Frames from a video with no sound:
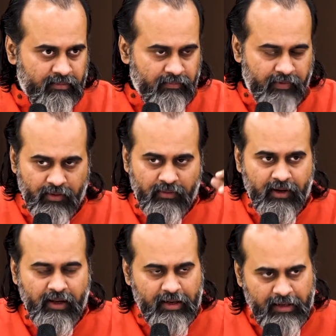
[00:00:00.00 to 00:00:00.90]
When you
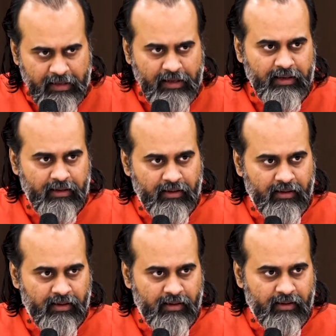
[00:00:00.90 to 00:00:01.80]
drink again,
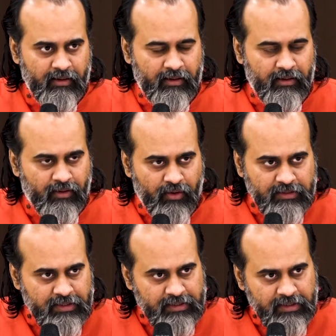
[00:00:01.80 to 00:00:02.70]

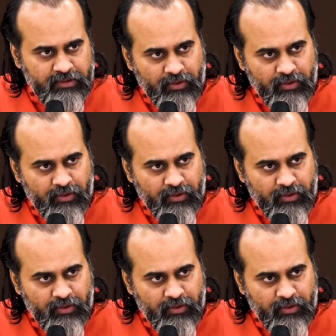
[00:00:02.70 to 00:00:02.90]
consciousness